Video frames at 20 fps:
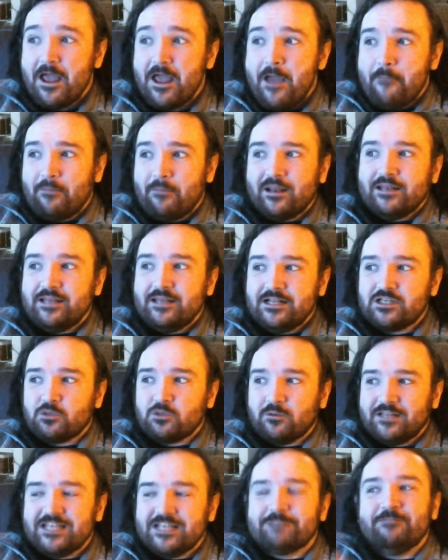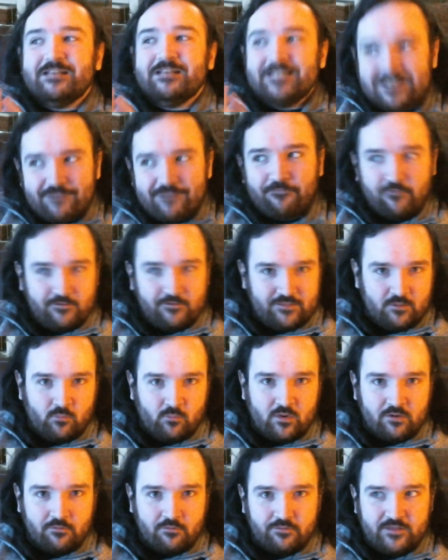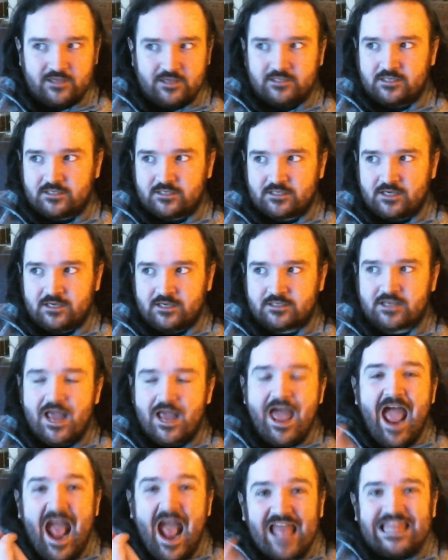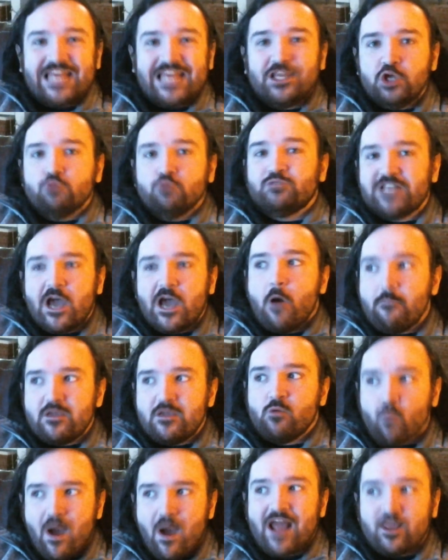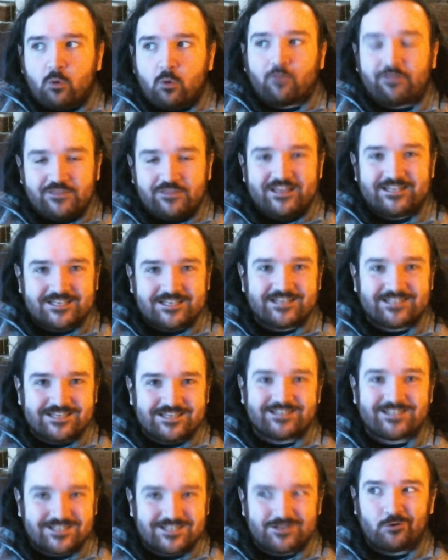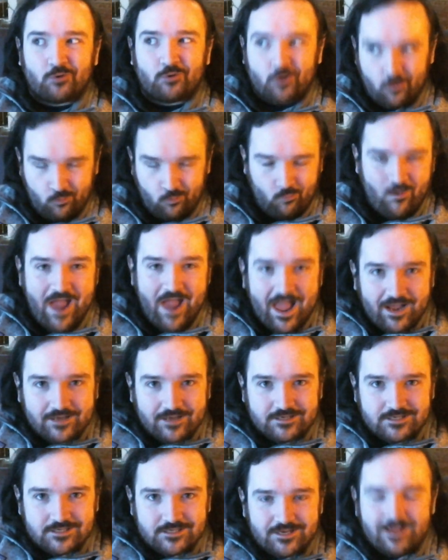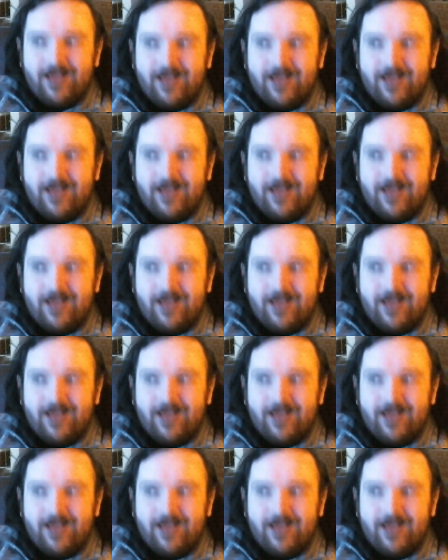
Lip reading: but it needs to at least be different than what your thesis is, and then you tell me why your thesis is still correct.